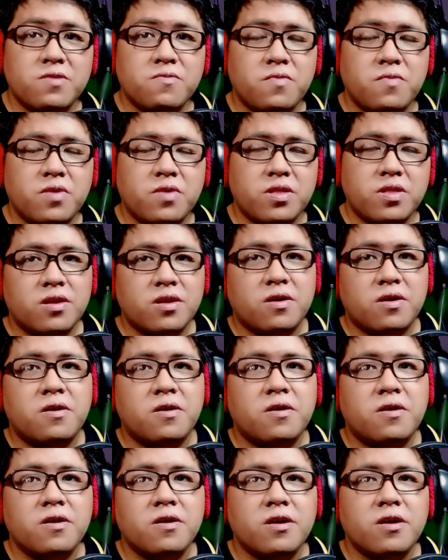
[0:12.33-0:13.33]
We did
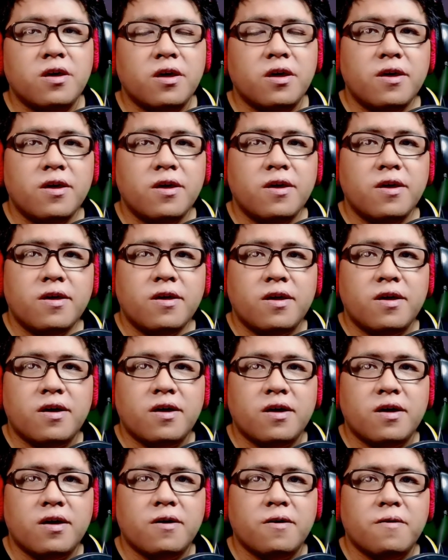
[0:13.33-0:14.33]
our
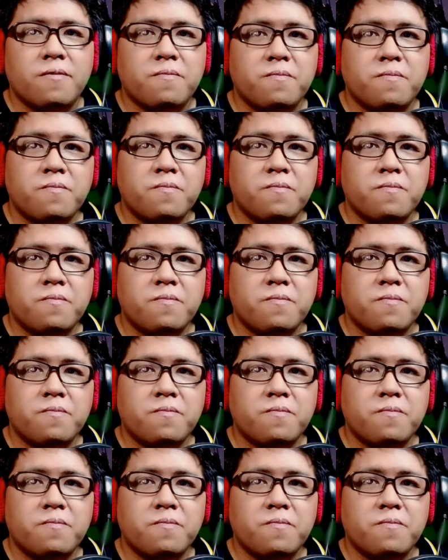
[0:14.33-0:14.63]
uh,